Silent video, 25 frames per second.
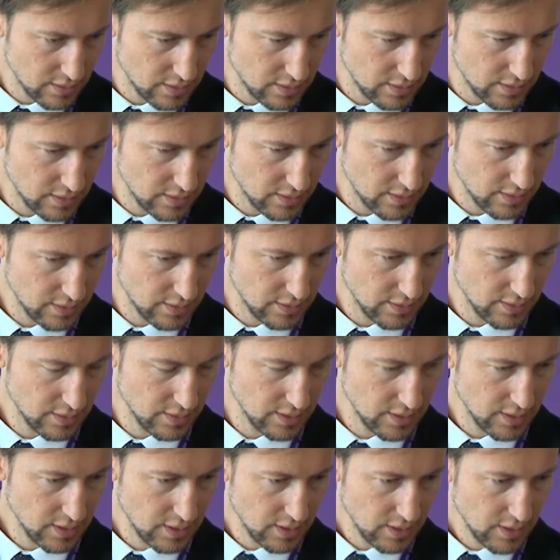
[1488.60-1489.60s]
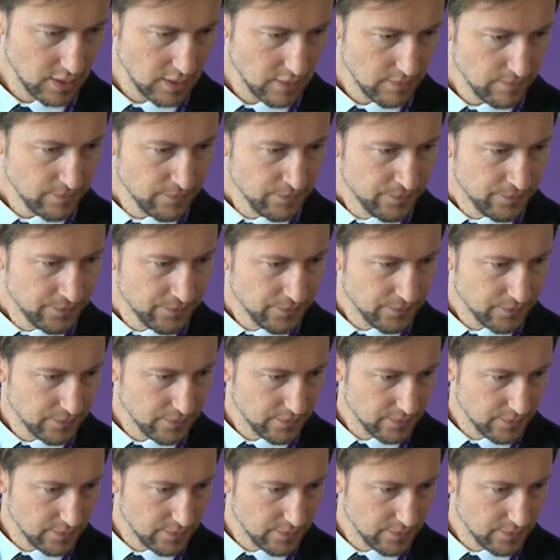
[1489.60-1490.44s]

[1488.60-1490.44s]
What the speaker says: No one is speaking in this clip.